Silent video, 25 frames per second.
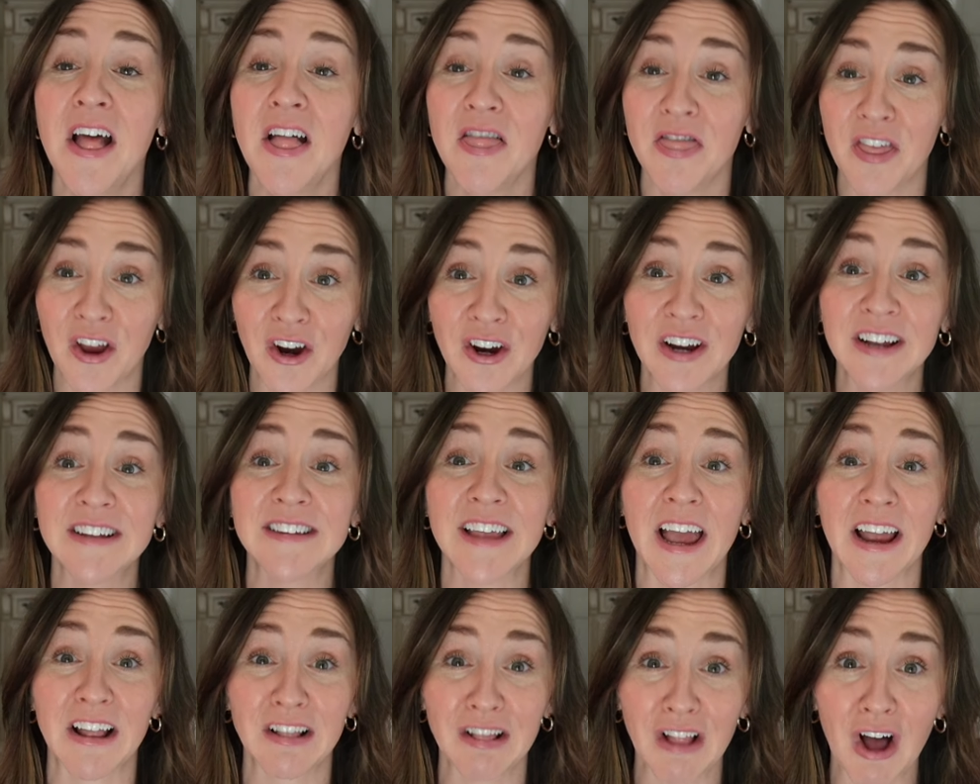there is
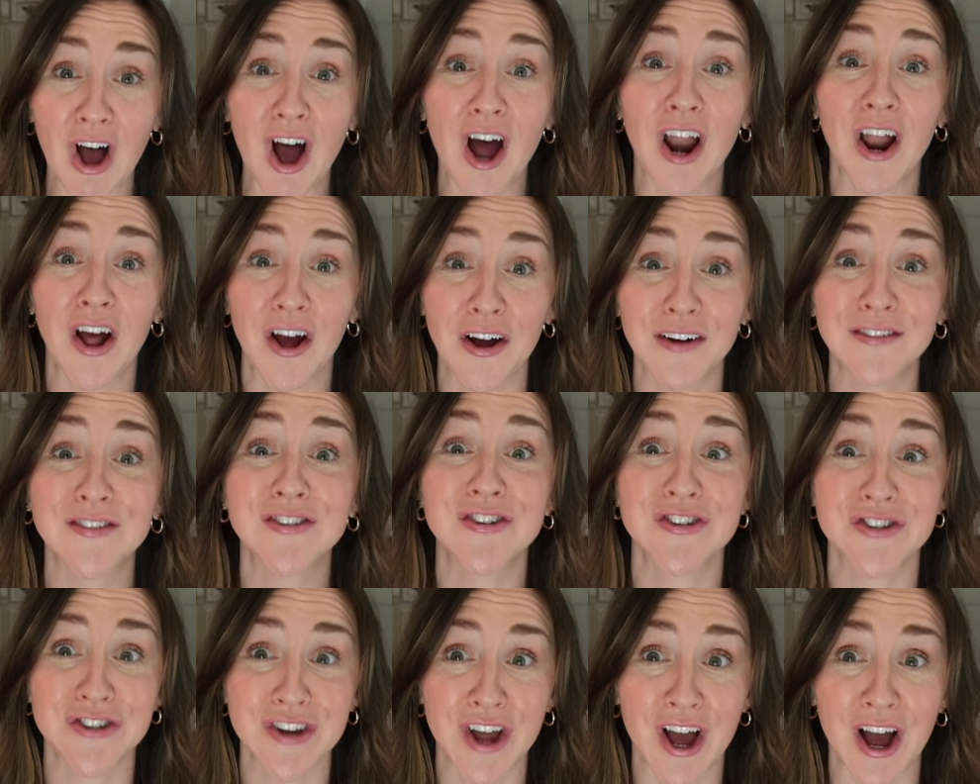a lot of
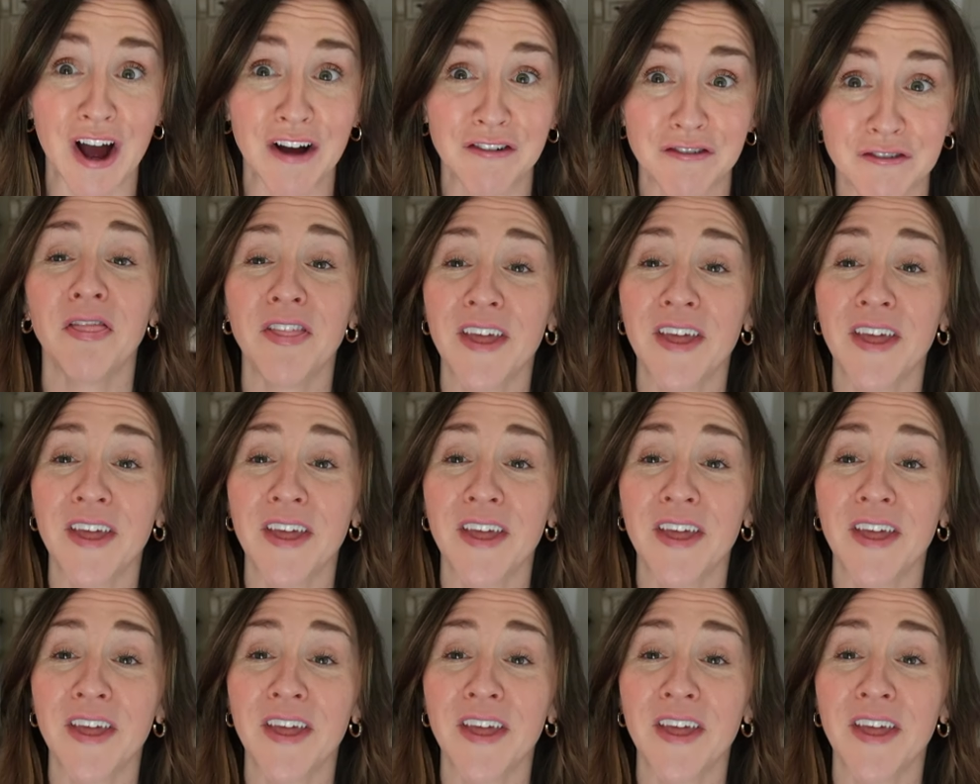stuff,